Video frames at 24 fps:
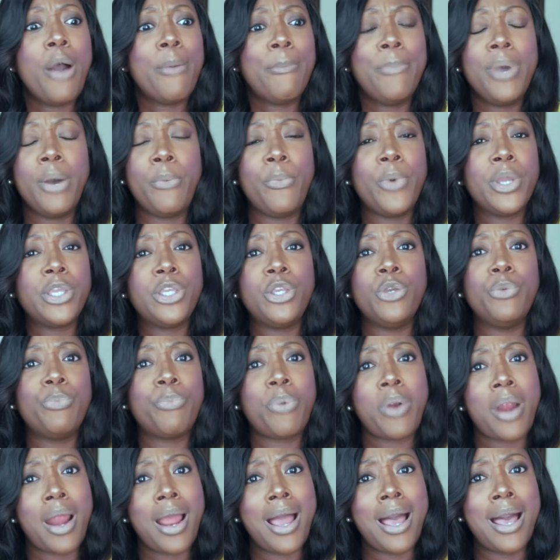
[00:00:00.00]
But when you
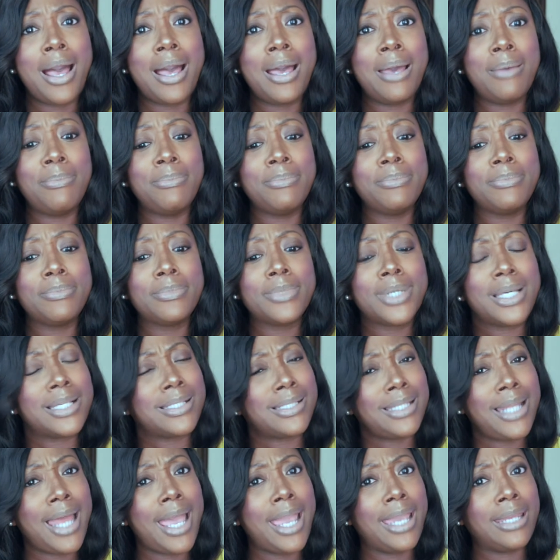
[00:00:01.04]
prime,
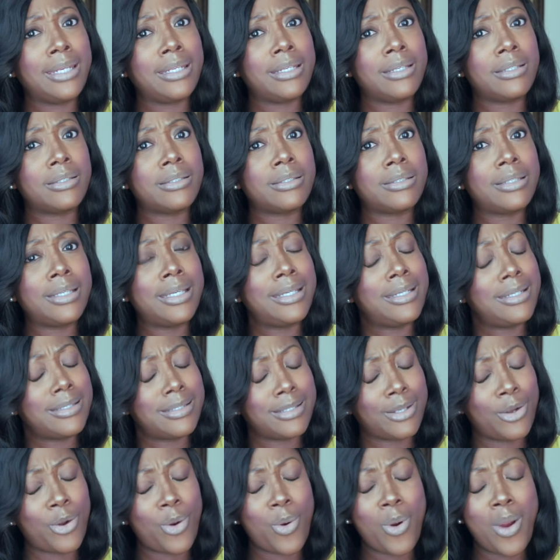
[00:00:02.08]
cause ladies, it is
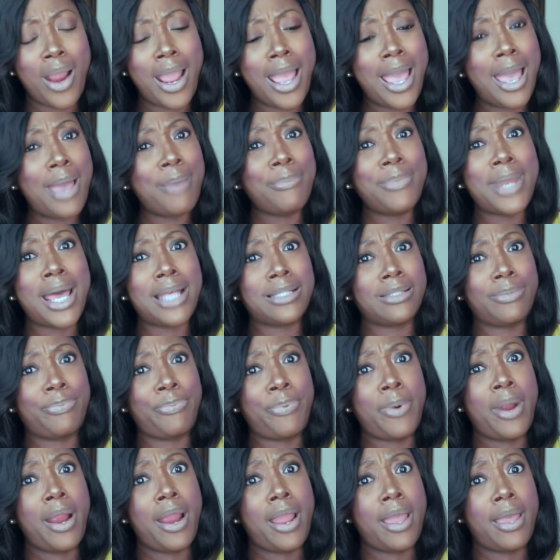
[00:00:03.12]
a crime not to
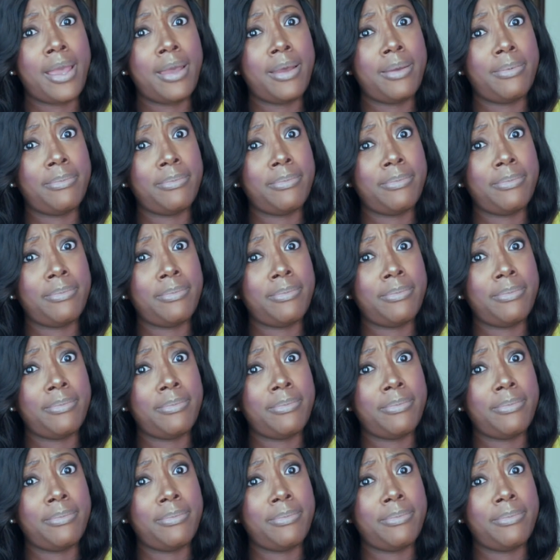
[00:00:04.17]
prime.